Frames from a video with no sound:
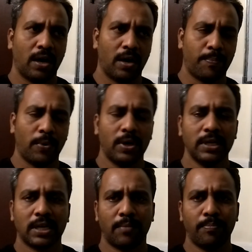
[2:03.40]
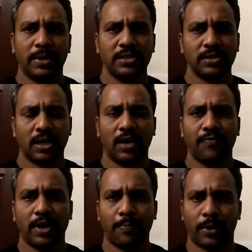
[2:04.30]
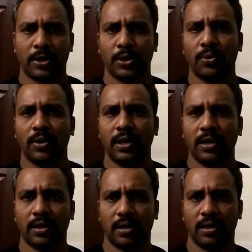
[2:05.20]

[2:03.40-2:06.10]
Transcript: upon completion of a particular